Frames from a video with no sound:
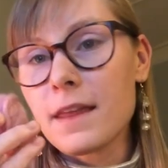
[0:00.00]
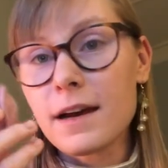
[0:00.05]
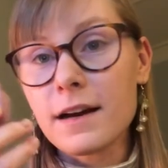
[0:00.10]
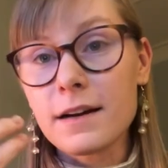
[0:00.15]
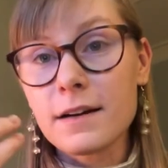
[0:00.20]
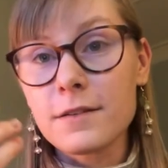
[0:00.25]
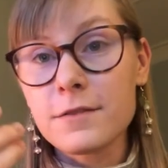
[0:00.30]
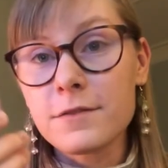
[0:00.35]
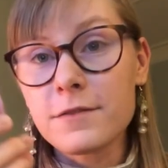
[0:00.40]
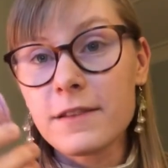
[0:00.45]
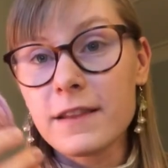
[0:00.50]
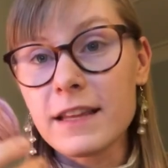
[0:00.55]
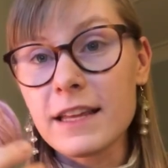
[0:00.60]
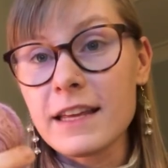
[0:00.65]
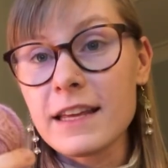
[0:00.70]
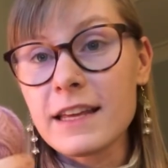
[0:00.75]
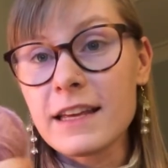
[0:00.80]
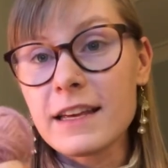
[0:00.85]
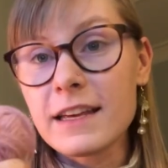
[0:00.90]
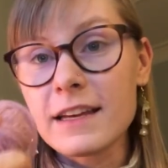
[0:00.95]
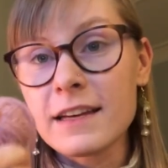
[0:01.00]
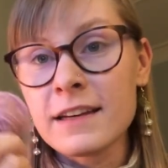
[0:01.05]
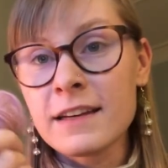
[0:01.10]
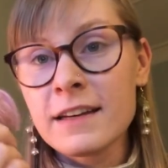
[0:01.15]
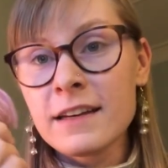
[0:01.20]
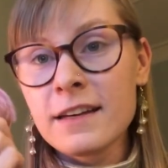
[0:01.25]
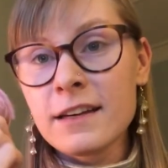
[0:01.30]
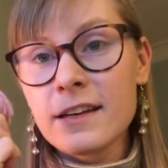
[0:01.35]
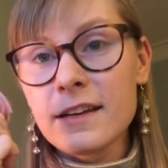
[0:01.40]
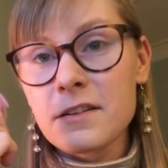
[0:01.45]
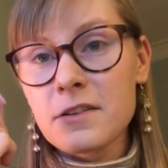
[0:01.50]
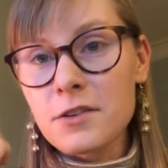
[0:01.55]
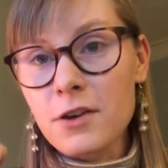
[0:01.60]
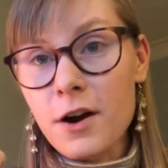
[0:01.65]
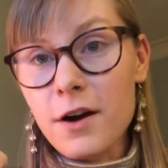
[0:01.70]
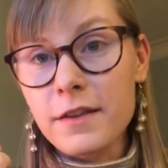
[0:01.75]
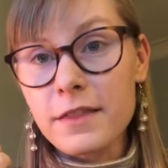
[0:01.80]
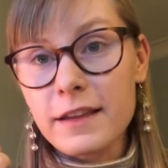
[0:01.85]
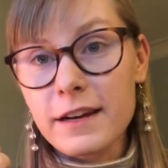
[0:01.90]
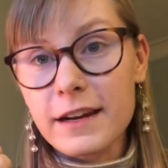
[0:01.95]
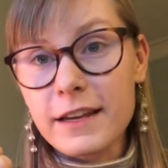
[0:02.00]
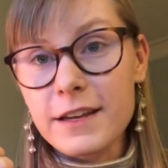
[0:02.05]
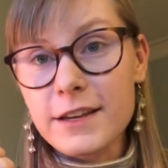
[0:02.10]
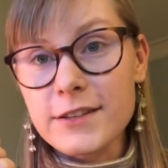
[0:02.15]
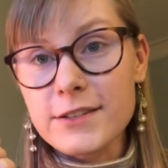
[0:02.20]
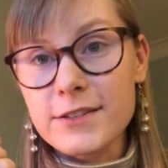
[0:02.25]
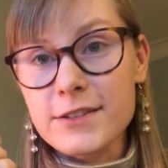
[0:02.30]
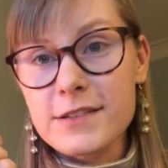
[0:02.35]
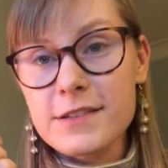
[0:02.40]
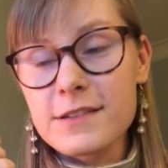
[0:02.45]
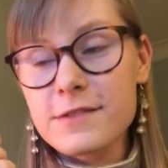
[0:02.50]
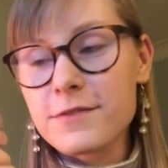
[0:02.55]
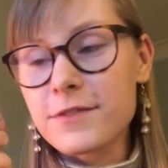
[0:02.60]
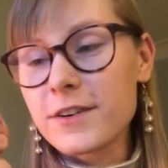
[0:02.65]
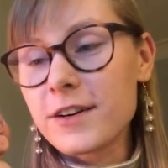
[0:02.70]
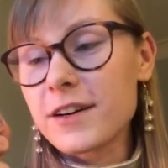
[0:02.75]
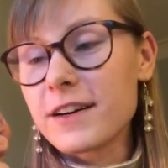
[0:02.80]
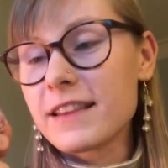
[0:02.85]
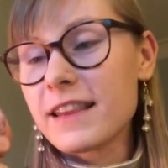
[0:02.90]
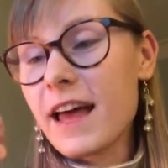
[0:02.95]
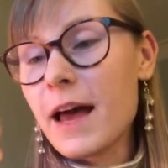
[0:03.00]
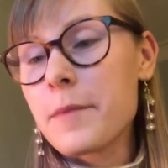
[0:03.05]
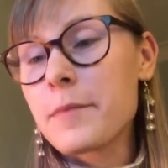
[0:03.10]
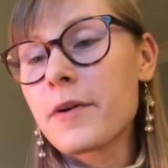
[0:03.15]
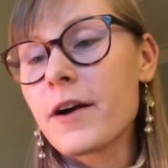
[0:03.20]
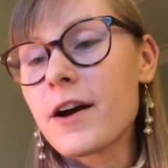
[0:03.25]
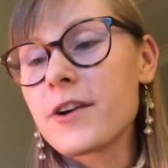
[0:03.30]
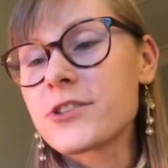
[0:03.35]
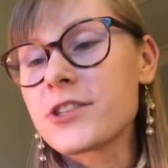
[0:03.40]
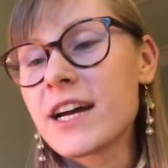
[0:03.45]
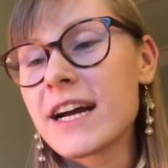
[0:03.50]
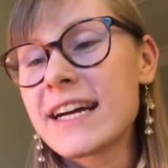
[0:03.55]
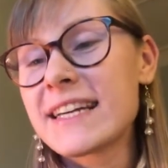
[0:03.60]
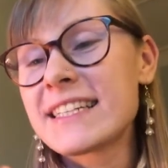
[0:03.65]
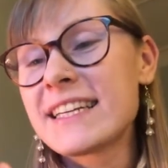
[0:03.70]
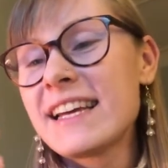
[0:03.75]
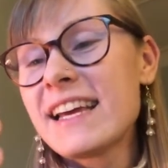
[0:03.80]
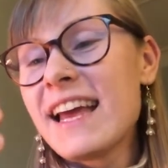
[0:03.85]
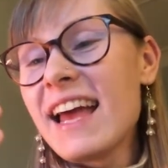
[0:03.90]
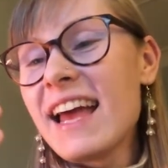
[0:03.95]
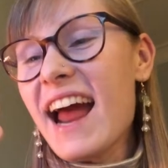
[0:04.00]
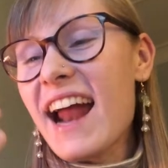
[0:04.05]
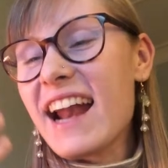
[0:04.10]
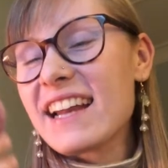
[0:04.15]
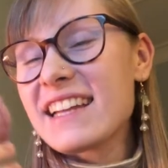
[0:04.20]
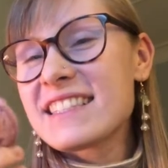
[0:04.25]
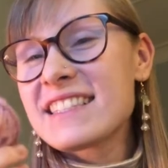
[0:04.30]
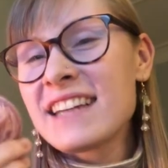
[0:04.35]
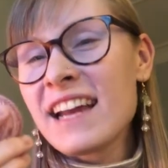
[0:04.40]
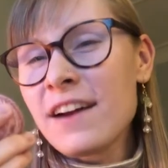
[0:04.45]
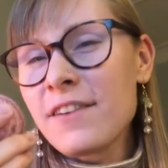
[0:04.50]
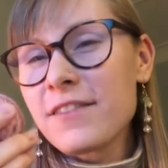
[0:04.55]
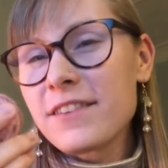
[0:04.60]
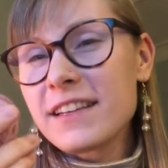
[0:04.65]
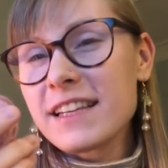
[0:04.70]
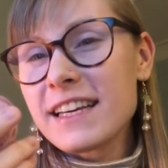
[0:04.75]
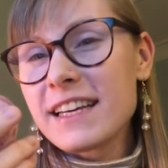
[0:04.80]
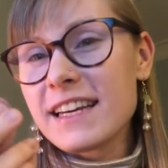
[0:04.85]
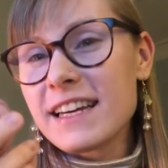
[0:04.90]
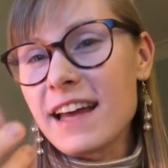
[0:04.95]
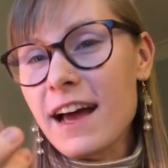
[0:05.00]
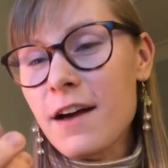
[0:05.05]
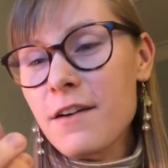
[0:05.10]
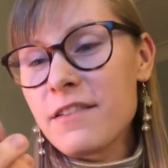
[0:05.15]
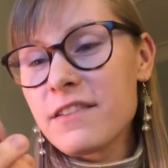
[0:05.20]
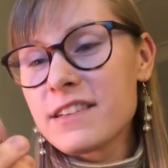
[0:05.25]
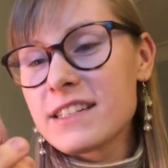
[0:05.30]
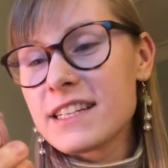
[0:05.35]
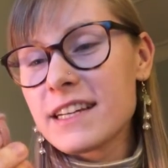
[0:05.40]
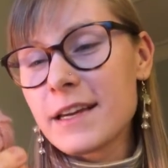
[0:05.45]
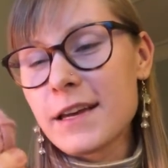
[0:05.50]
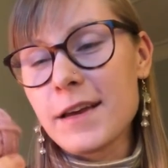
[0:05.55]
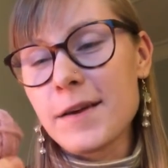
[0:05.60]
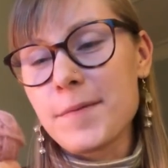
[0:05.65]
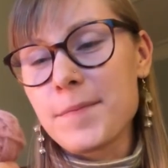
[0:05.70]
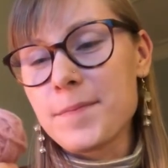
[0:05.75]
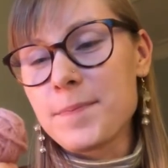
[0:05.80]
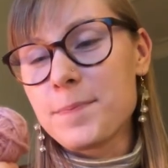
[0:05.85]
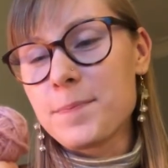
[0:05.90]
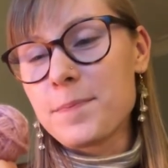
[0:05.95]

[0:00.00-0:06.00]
of the yarn that I used for that project and it's not really enough to